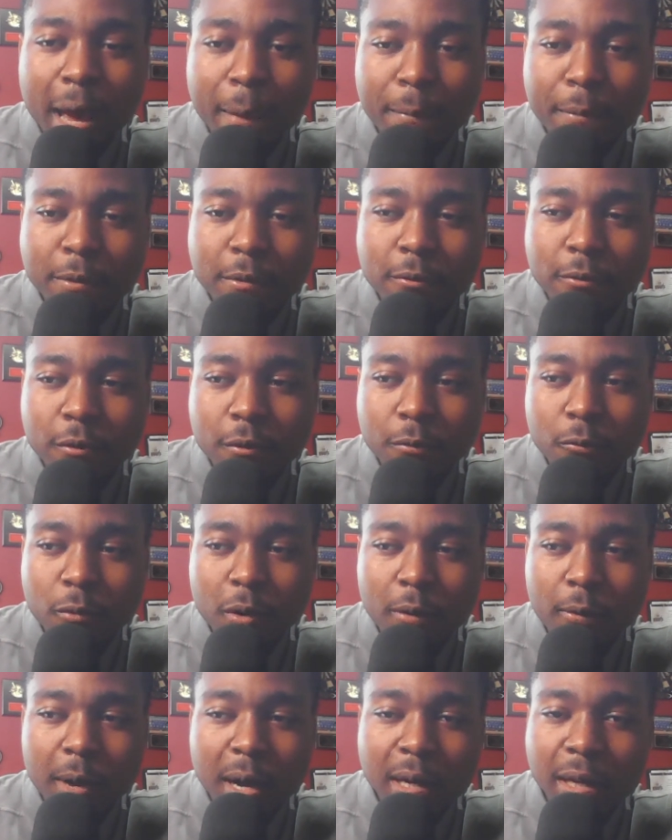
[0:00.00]
happened to him?
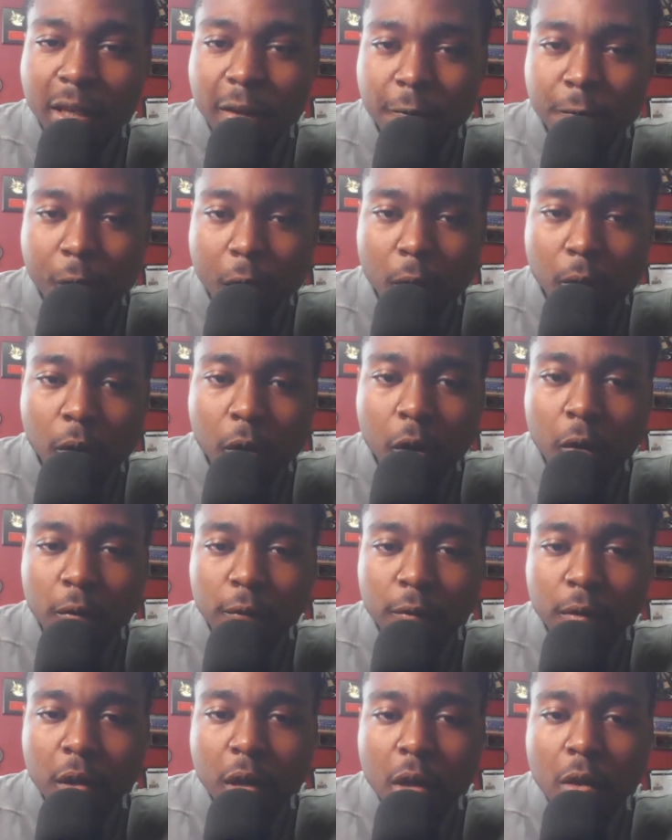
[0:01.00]
Why did he fall
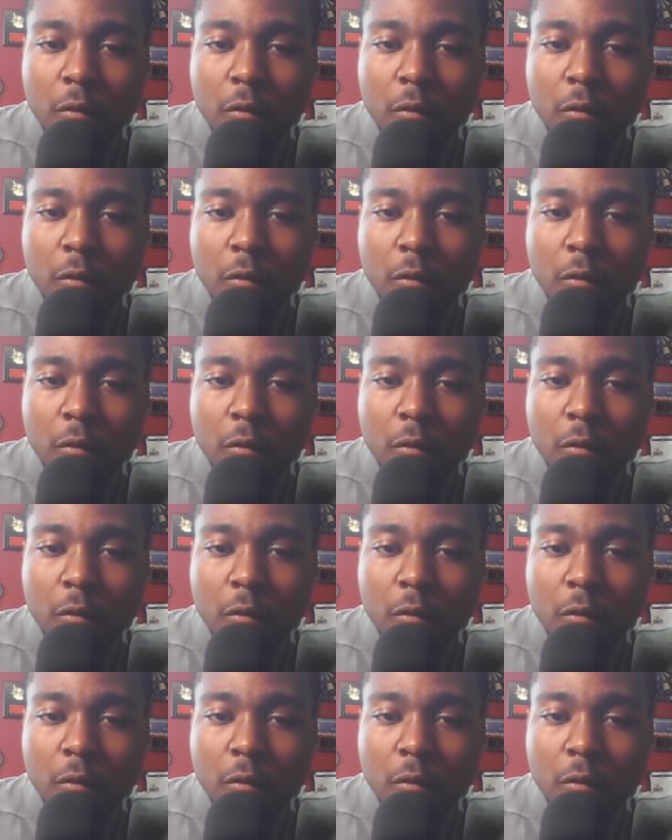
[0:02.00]
off?